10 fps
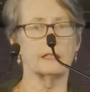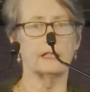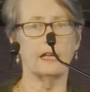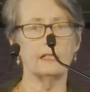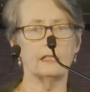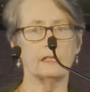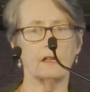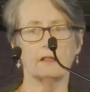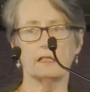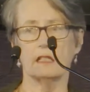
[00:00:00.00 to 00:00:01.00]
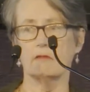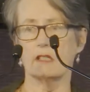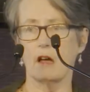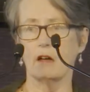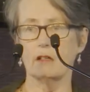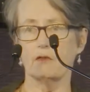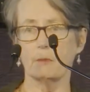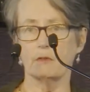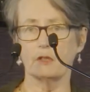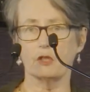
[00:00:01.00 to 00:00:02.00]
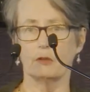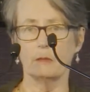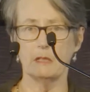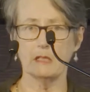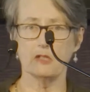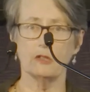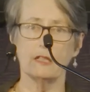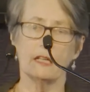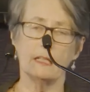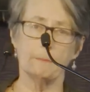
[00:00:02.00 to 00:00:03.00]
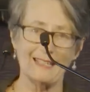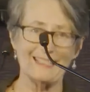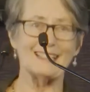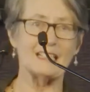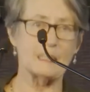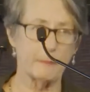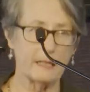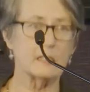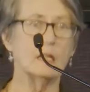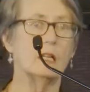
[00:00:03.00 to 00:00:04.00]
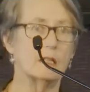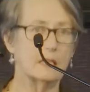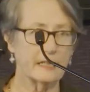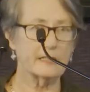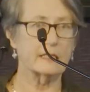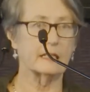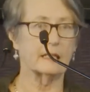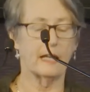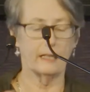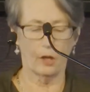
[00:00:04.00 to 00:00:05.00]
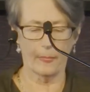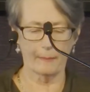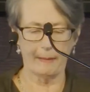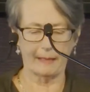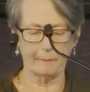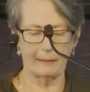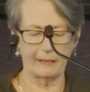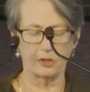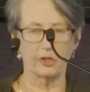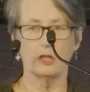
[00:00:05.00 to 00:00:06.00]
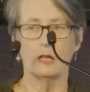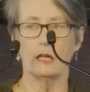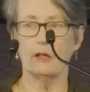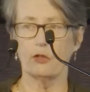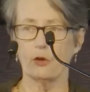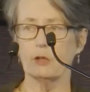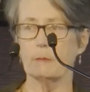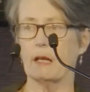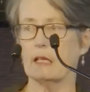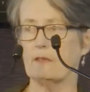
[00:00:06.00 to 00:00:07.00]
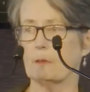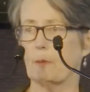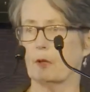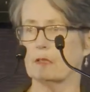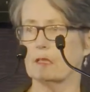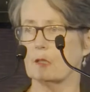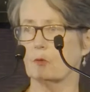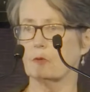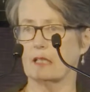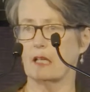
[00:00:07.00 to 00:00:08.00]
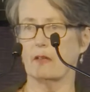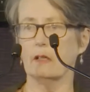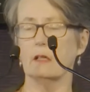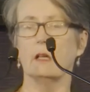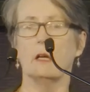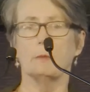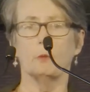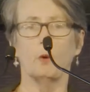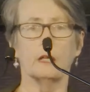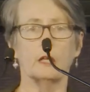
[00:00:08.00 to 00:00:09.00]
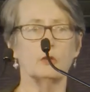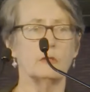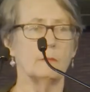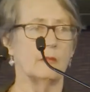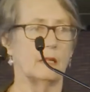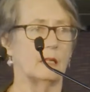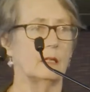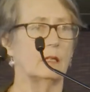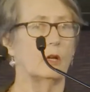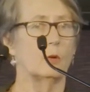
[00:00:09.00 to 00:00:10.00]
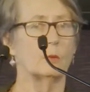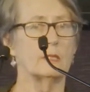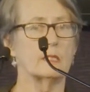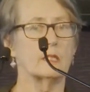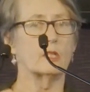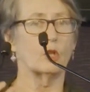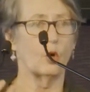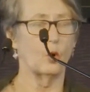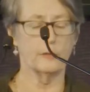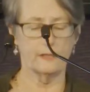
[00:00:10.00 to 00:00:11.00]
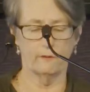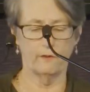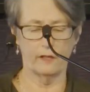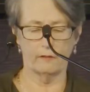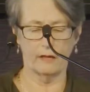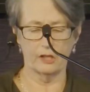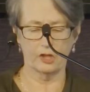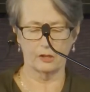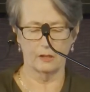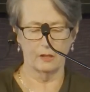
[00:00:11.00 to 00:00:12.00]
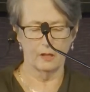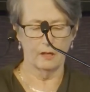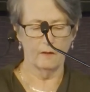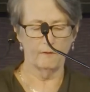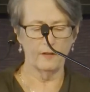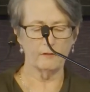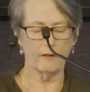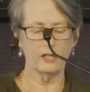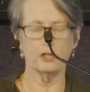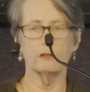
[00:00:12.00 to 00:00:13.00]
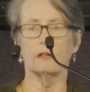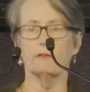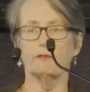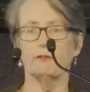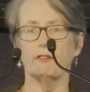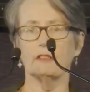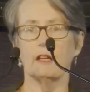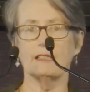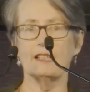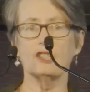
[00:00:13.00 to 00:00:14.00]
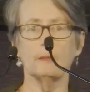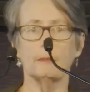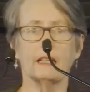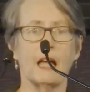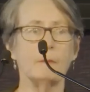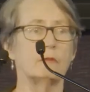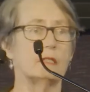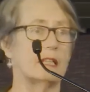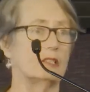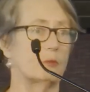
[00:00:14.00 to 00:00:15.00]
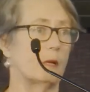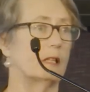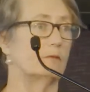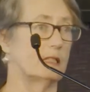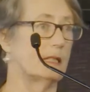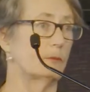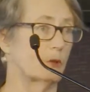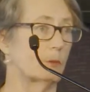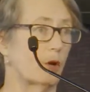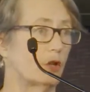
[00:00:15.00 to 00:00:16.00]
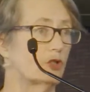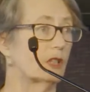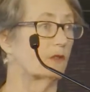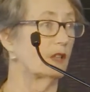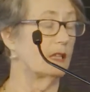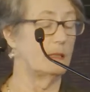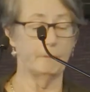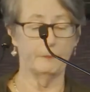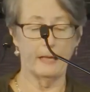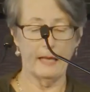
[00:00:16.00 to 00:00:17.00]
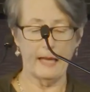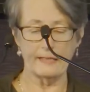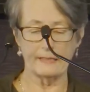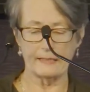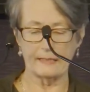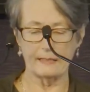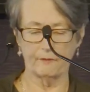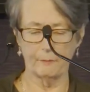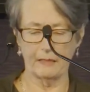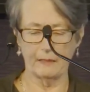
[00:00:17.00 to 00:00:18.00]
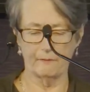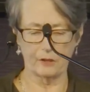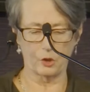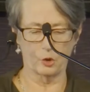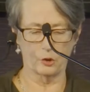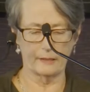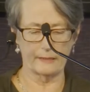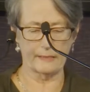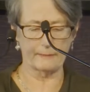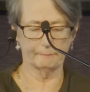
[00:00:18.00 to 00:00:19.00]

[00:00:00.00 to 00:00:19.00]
In 1890, he resigned from the Victorian ministry, and he basically spent the next decade on the backbench. He thought about leaving politics altogether, but what held him there was the cause of federation. Federation essentially became a redemption project for him, as it did for many Victorians.